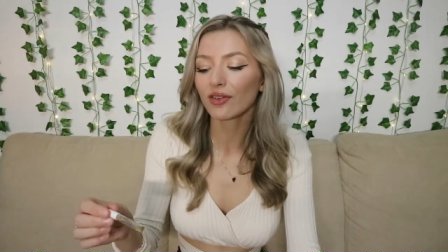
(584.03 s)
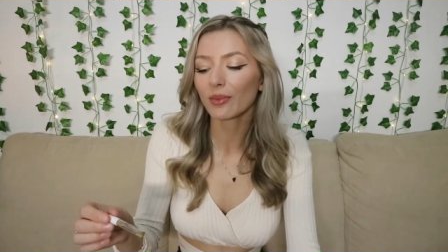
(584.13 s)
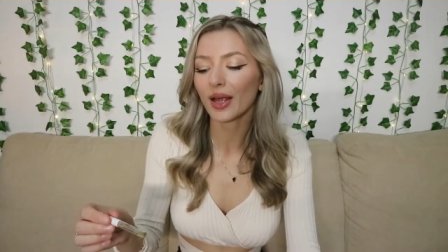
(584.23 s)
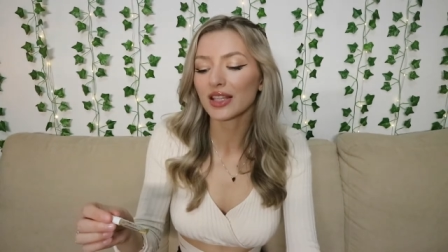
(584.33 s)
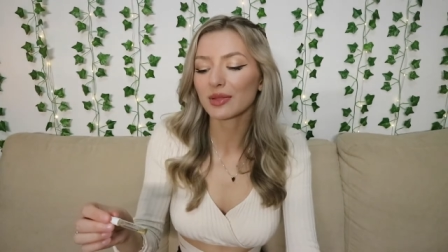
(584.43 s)
of
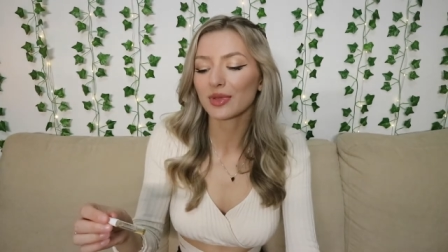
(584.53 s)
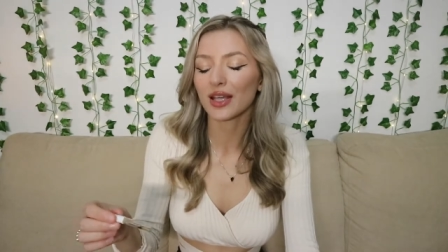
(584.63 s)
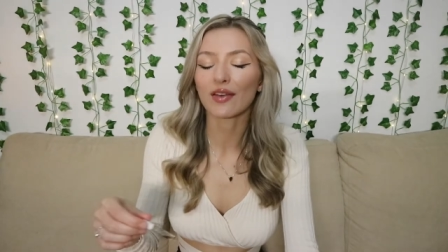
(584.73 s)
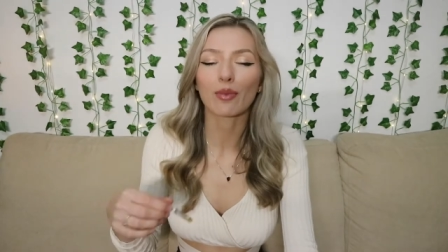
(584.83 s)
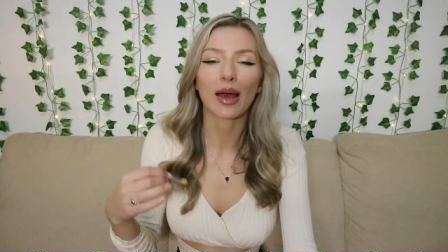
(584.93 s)
reminds
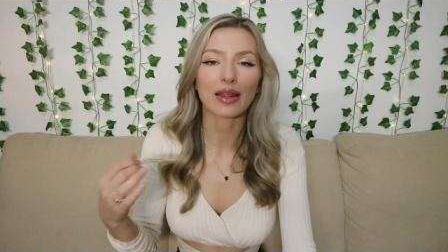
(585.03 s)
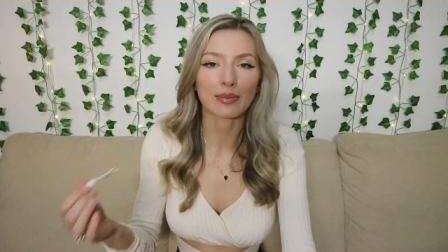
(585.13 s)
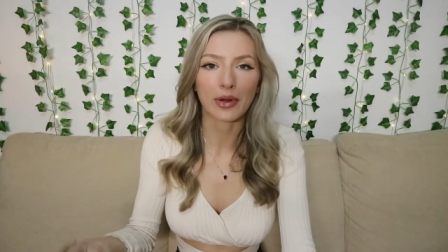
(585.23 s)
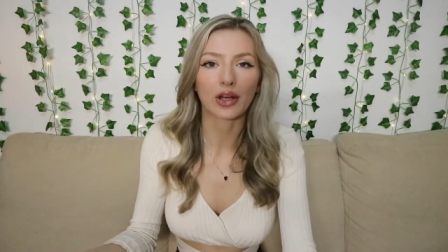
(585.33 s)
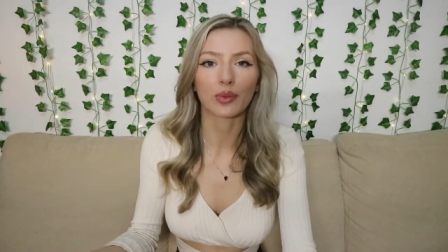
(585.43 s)
me of a
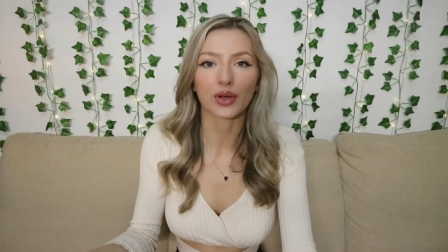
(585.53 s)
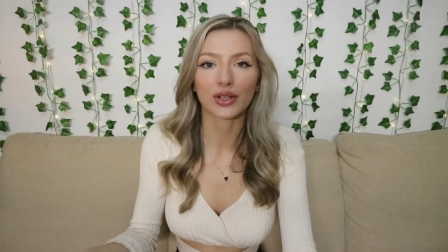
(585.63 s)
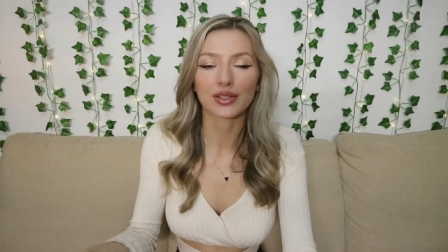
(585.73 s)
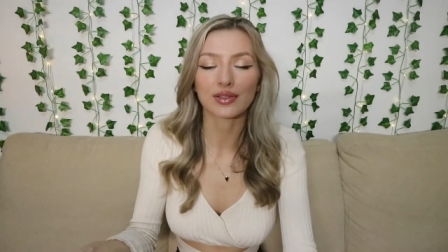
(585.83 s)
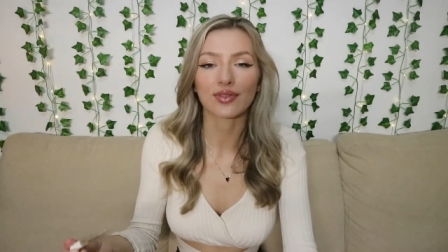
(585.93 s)
Bath & Body
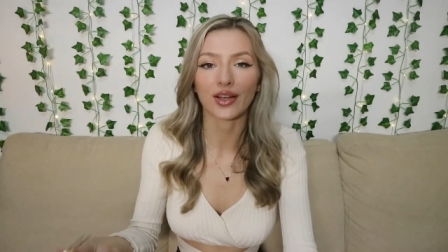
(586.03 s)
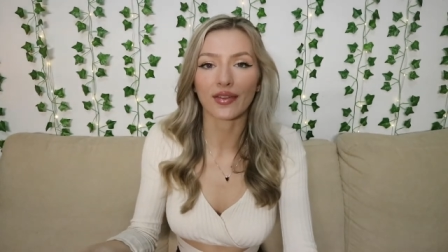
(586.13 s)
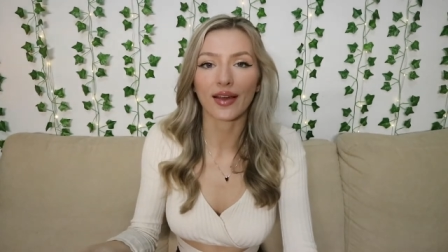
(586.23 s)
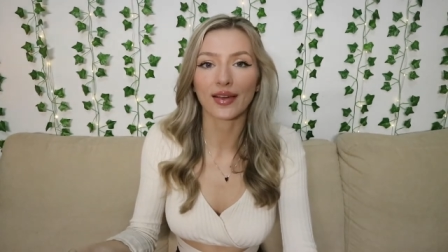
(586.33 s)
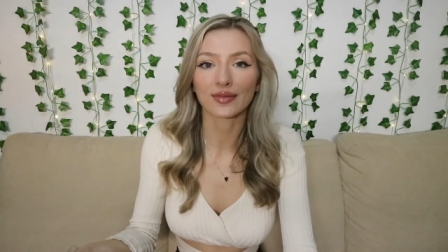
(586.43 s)
Works
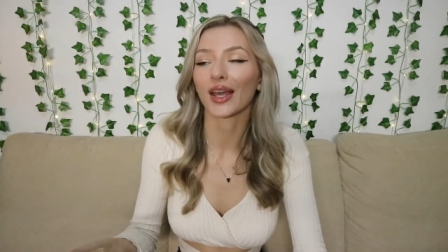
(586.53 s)
vanilla